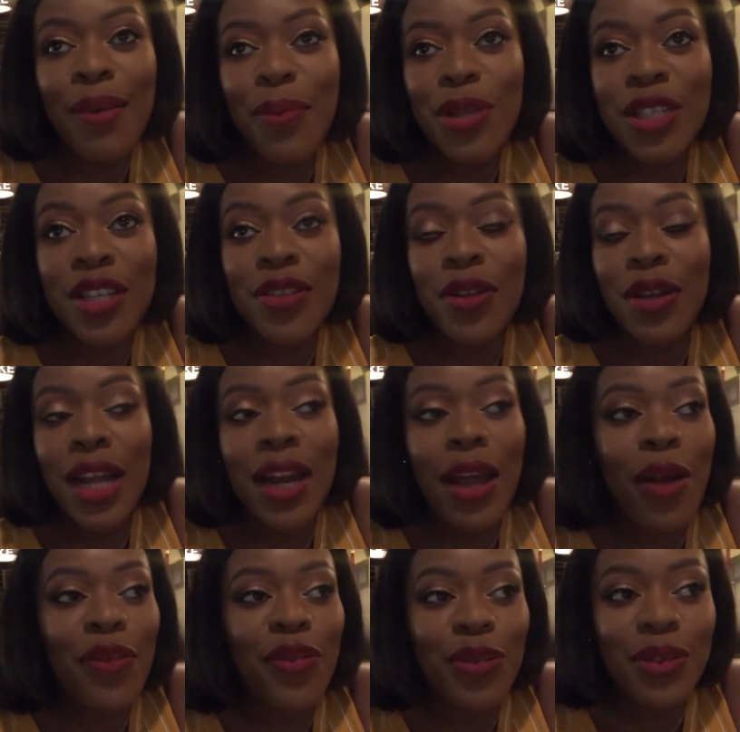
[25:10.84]
we just ordered
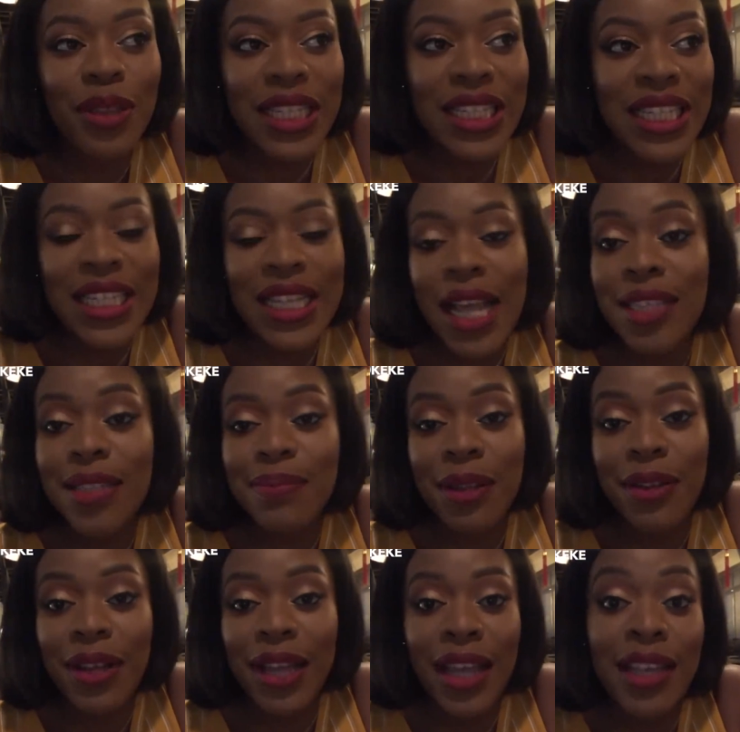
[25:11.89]
our food. The shisha
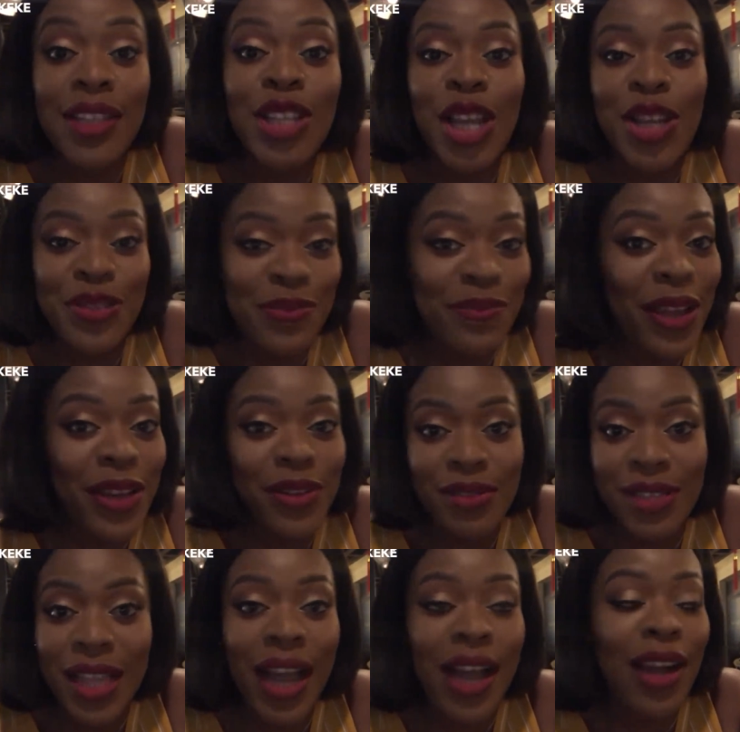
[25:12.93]
smell here is entering my
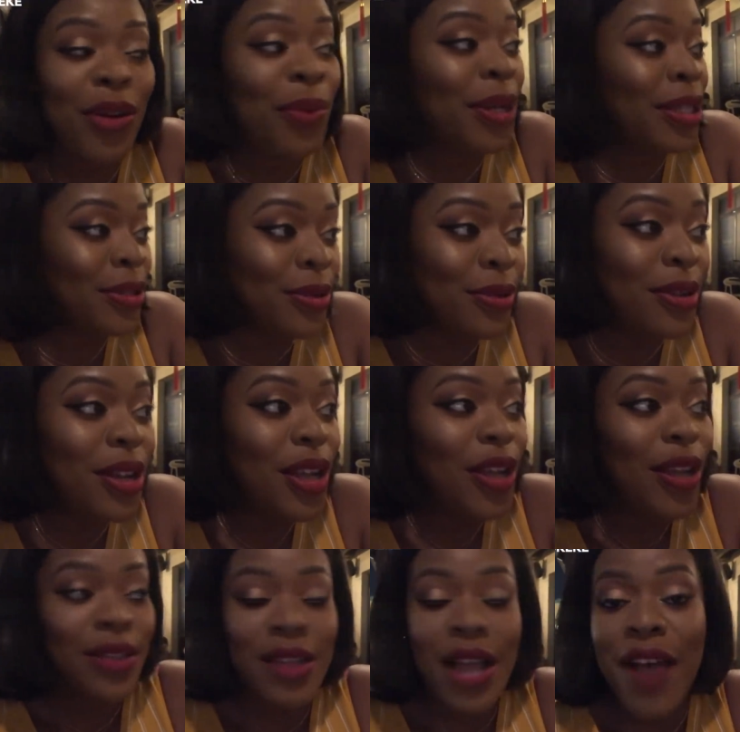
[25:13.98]
nose. I cannot wait to
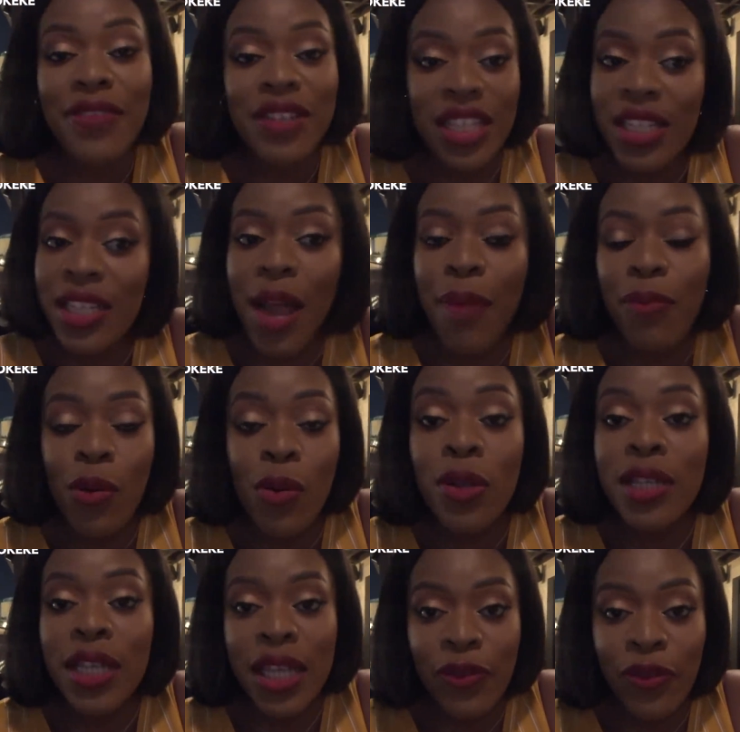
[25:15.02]
have shisha, but I
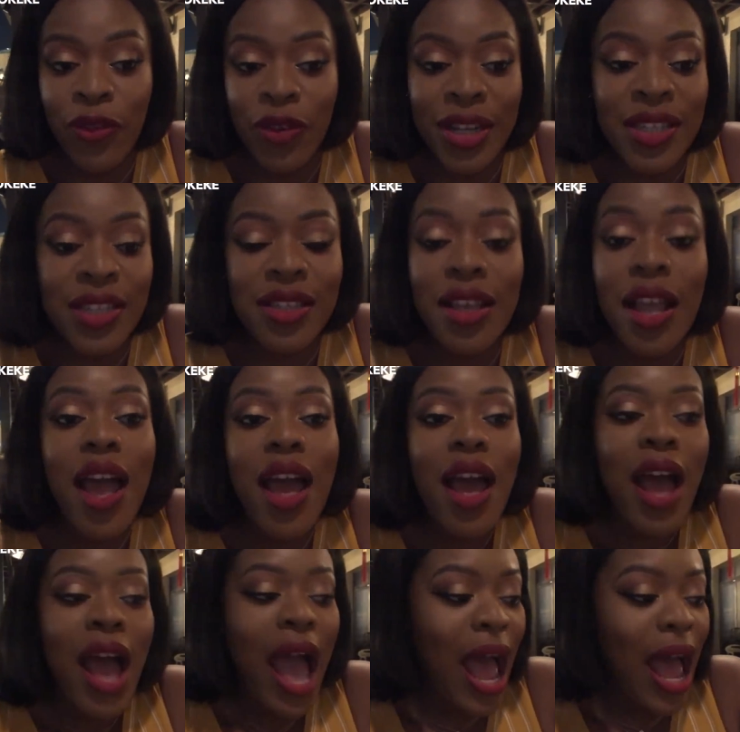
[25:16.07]
want to eat first.
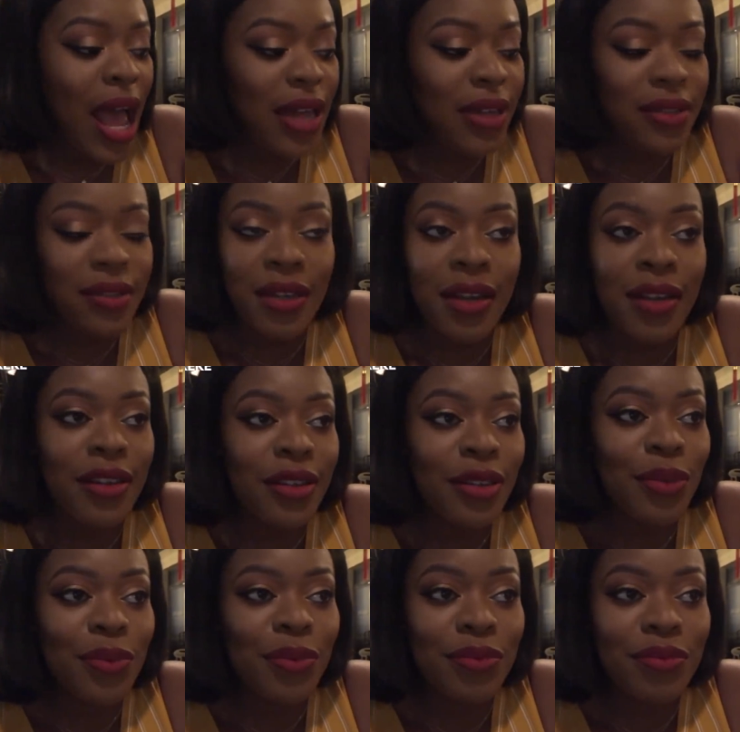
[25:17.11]
And
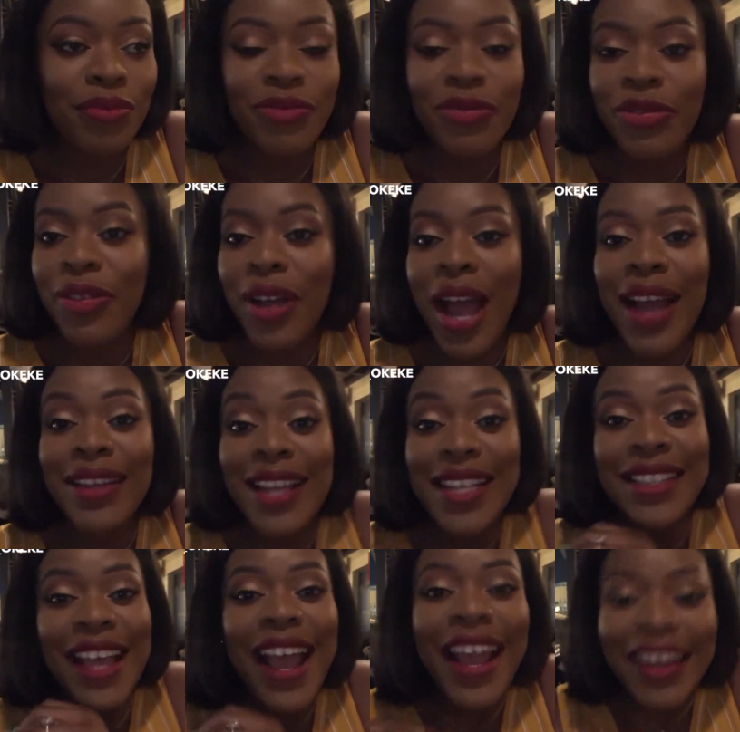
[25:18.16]

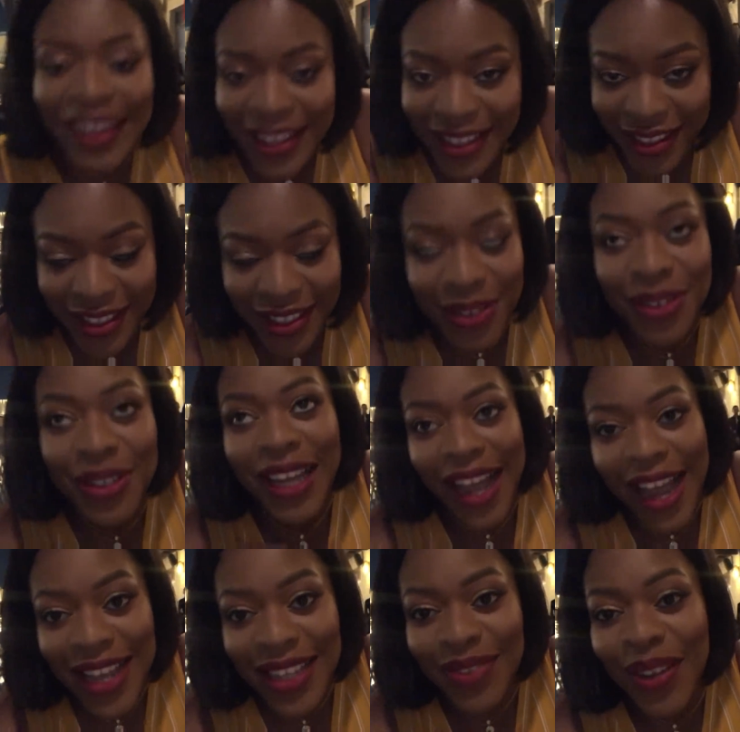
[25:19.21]
there's Hennessy. You
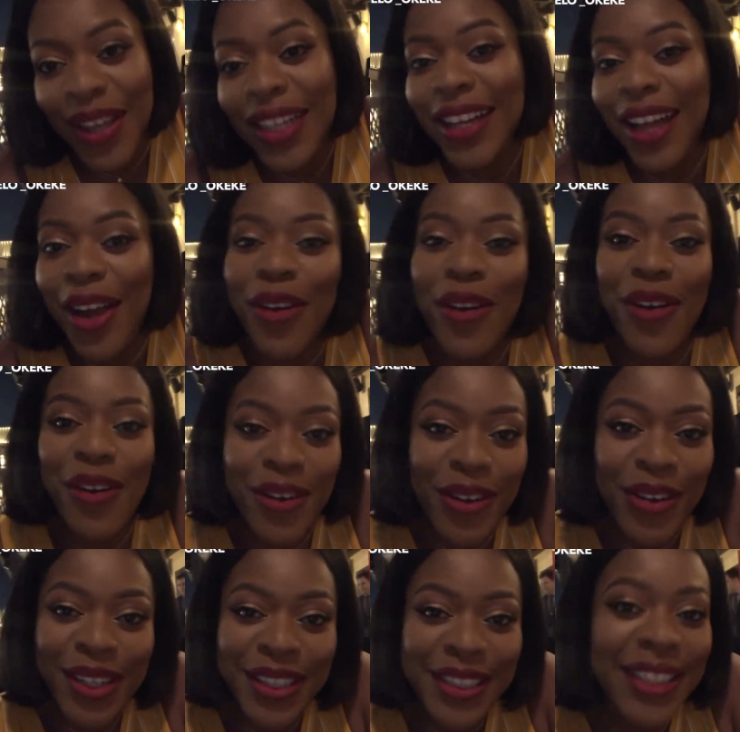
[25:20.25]
guys, finding
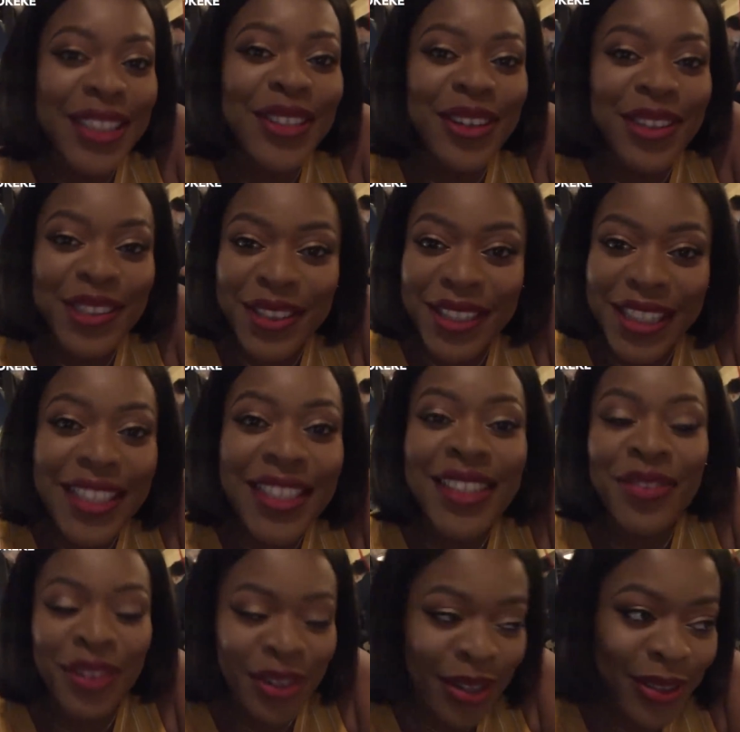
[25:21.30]
alcohol in this country is
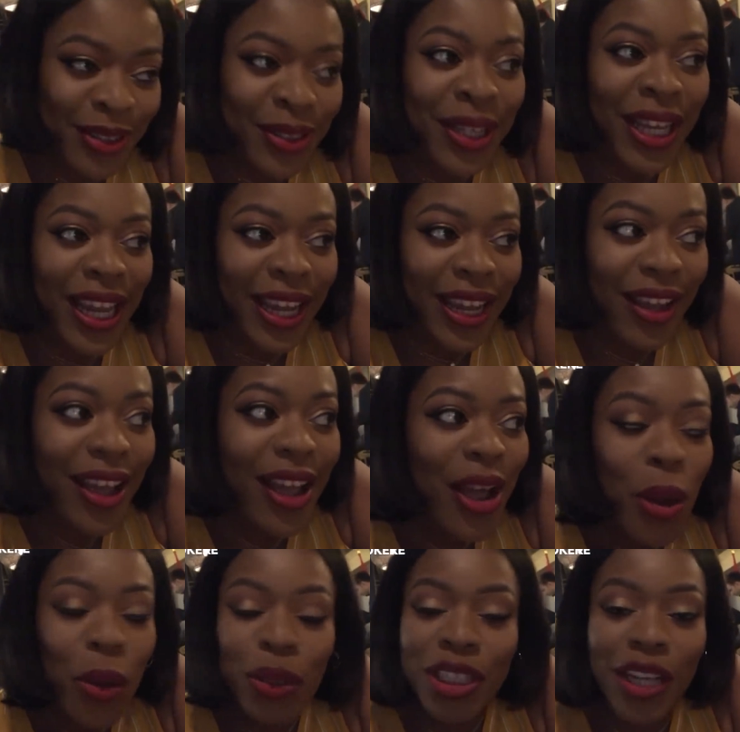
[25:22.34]
difficult, okay?
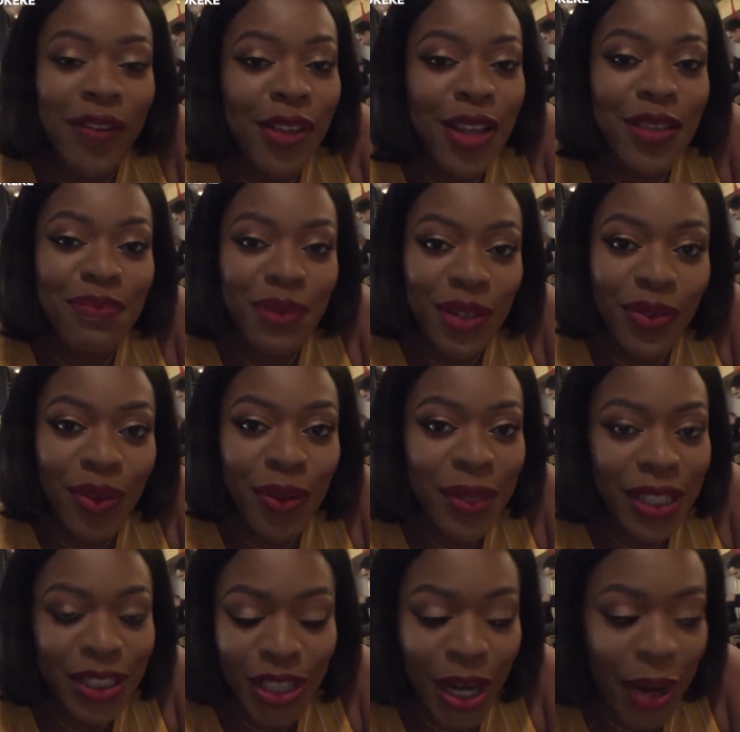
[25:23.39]
We should have just bought from
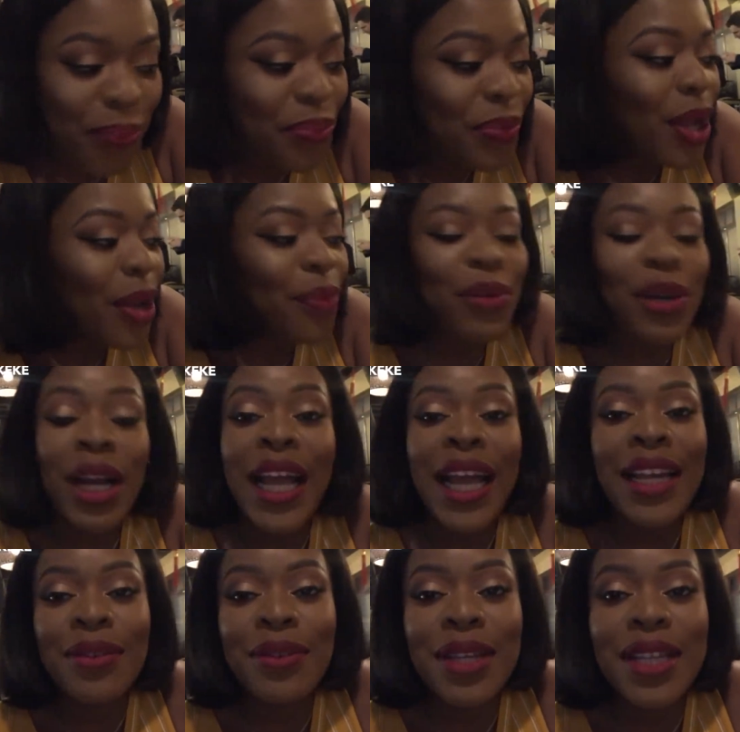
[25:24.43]
Nigeria. But
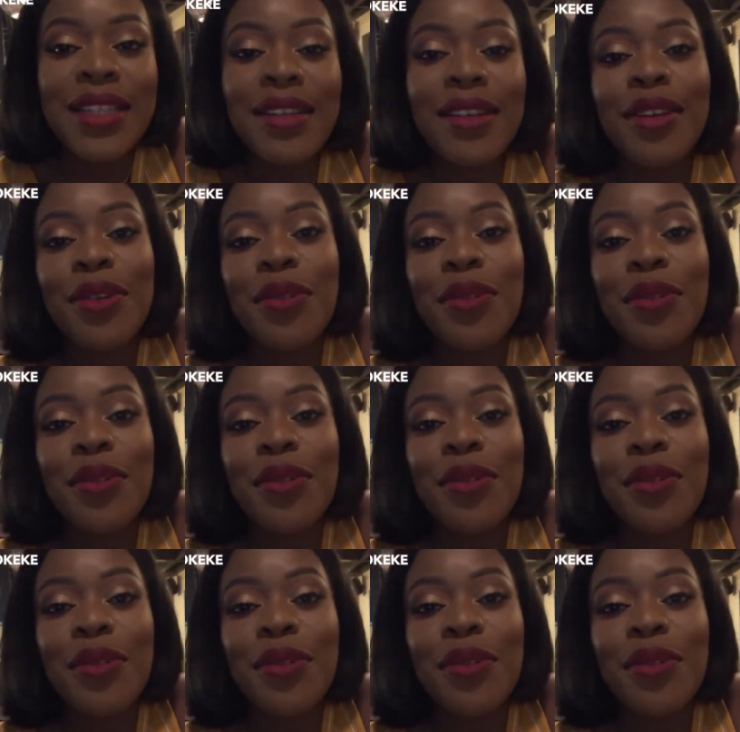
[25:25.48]
anyways,